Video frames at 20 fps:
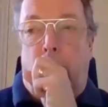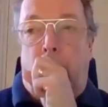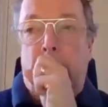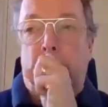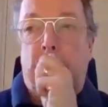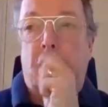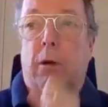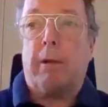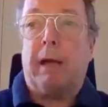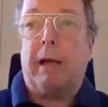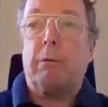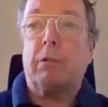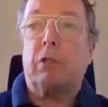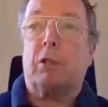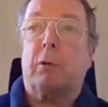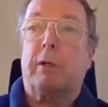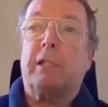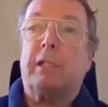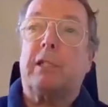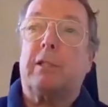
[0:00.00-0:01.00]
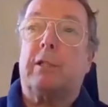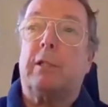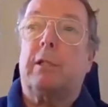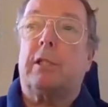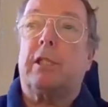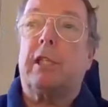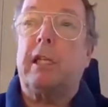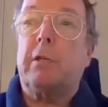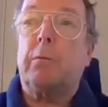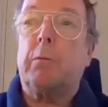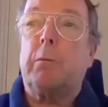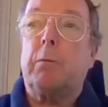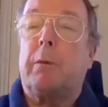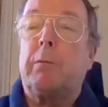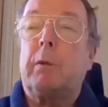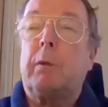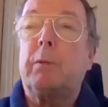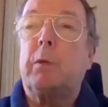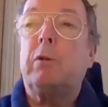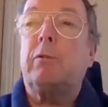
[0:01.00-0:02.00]
So that was 2013
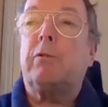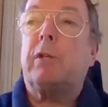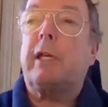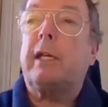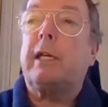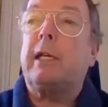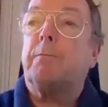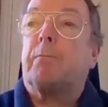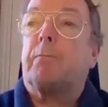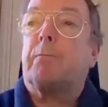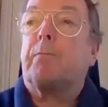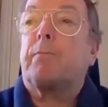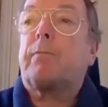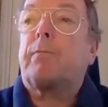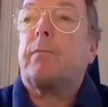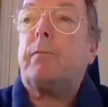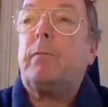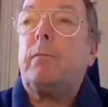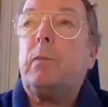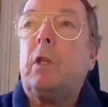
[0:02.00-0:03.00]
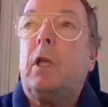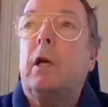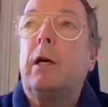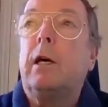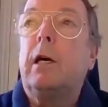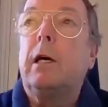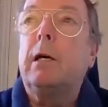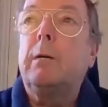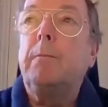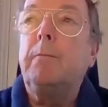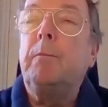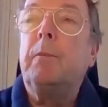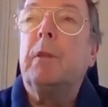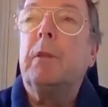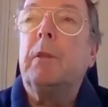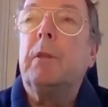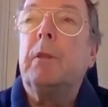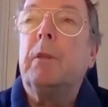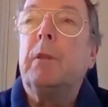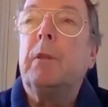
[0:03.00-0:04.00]
when we moved here.
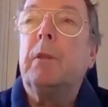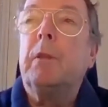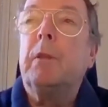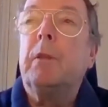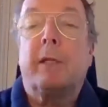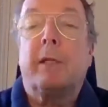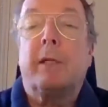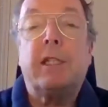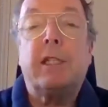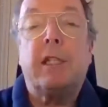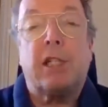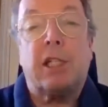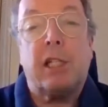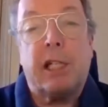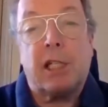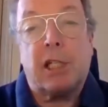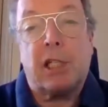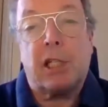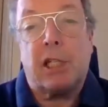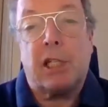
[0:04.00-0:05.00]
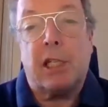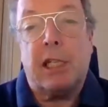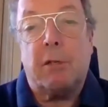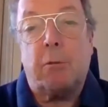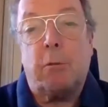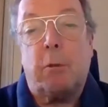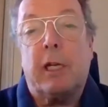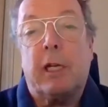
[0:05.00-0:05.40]
2016 when